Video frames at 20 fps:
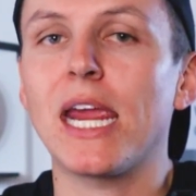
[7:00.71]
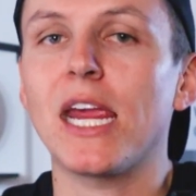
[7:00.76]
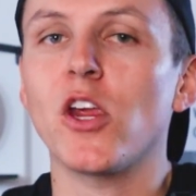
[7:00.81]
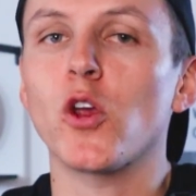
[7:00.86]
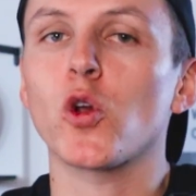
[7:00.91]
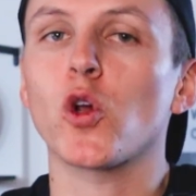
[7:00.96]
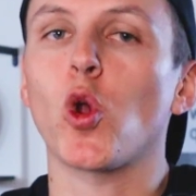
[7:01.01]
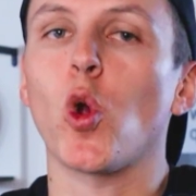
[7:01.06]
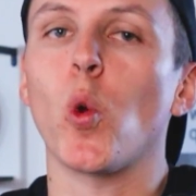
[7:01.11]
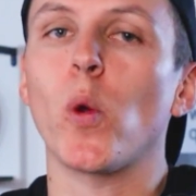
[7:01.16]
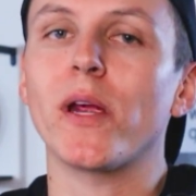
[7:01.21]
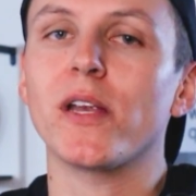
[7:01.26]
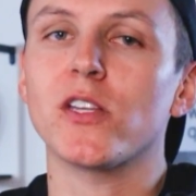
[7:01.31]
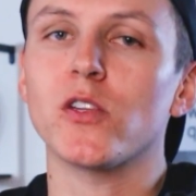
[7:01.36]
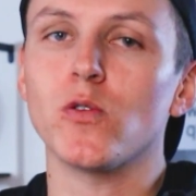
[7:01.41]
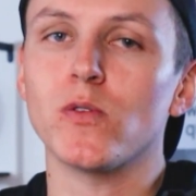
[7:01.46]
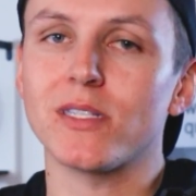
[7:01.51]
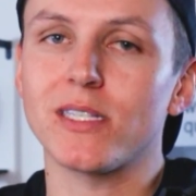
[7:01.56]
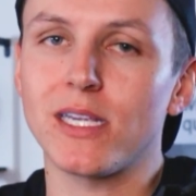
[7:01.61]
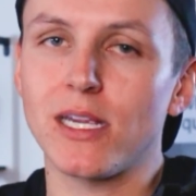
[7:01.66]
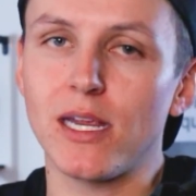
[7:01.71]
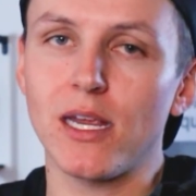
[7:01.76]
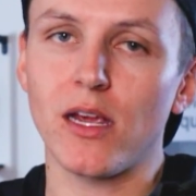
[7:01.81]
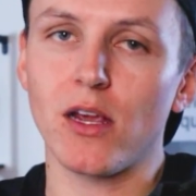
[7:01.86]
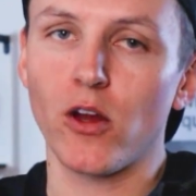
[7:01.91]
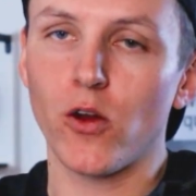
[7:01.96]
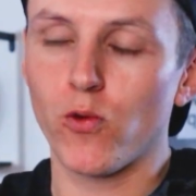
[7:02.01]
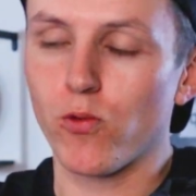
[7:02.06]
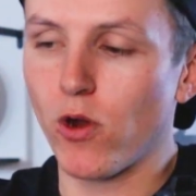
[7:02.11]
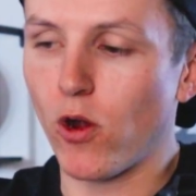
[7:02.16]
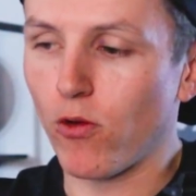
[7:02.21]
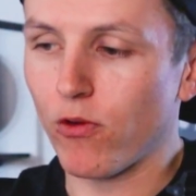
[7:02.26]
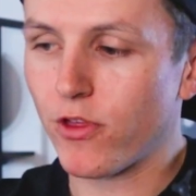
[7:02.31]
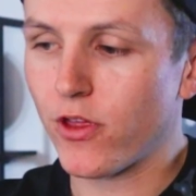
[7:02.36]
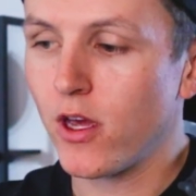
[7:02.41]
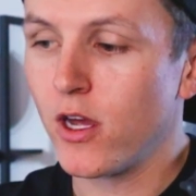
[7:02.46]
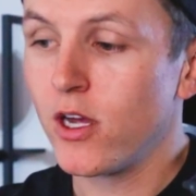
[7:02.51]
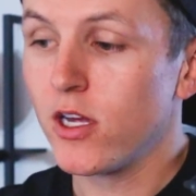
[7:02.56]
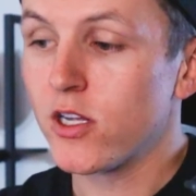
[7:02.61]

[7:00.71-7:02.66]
you're going to see growth.